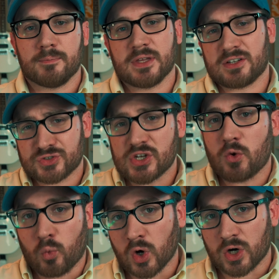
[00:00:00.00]
It'll
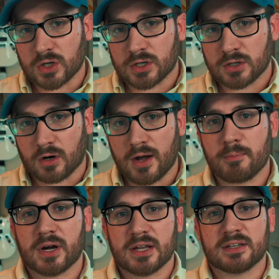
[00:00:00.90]
still work, all
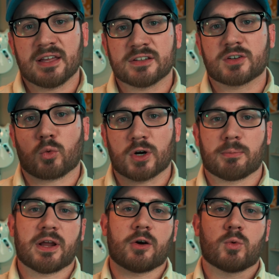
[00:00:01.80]
right, but it tends to work
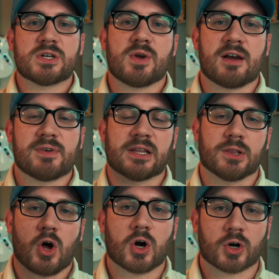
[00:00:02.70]
better when you have a
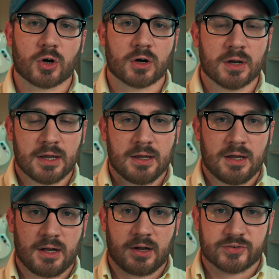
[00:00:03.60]
longer
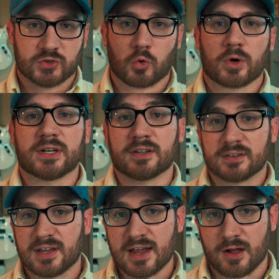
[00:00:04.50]
story to
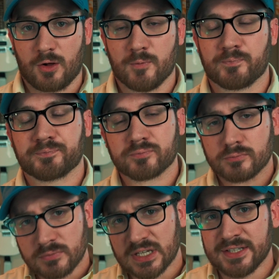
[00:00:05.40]
tell.
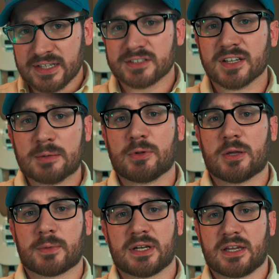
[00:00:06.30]
And the example
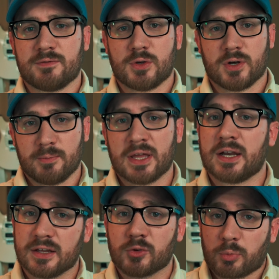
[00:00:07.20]
I'm going to give you in a
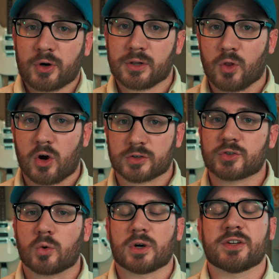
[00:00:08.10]
minute is a pretty long
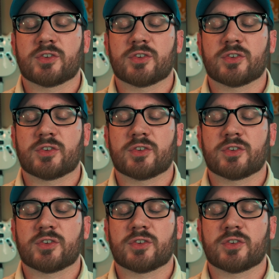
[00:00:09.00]
story.